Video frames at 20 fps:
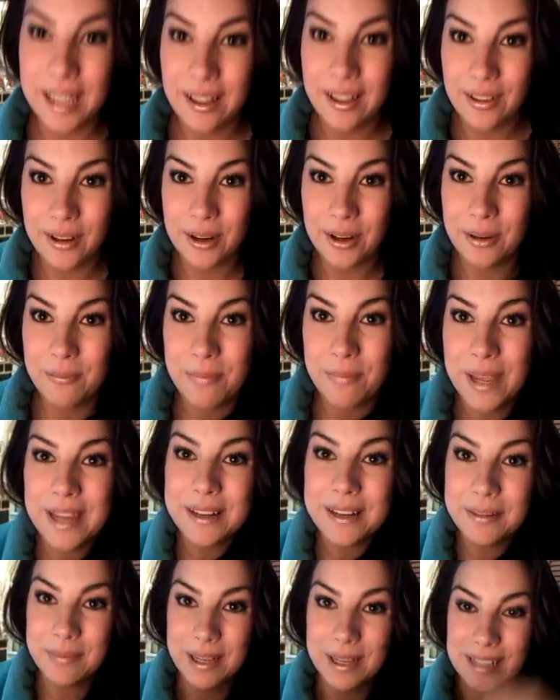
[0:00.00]
Geller
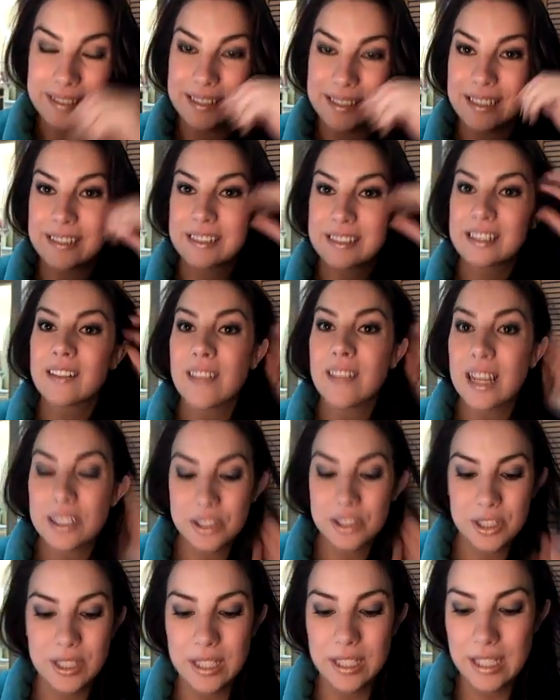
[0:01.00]
Baked Basics
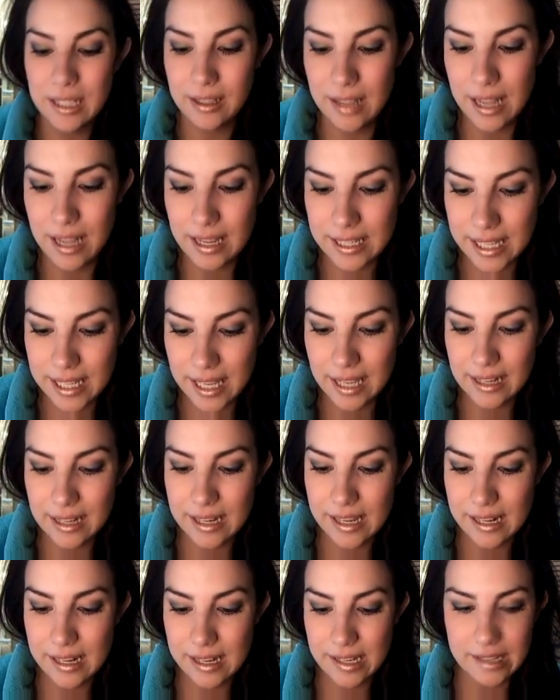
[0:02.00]
collection, again,
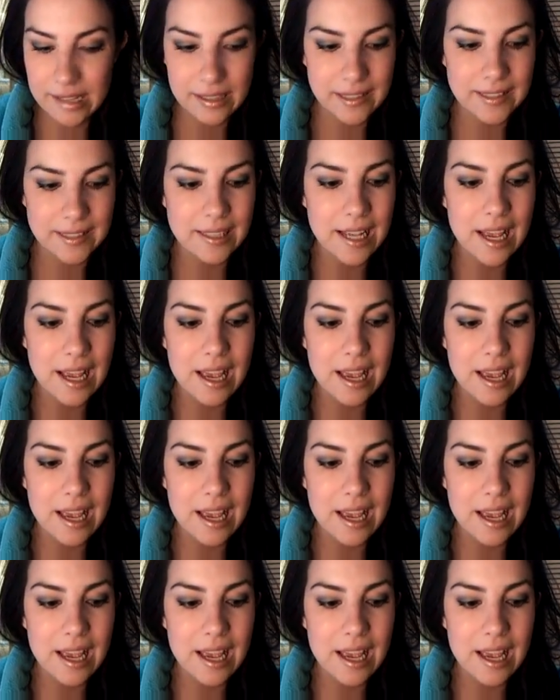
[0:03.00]
it is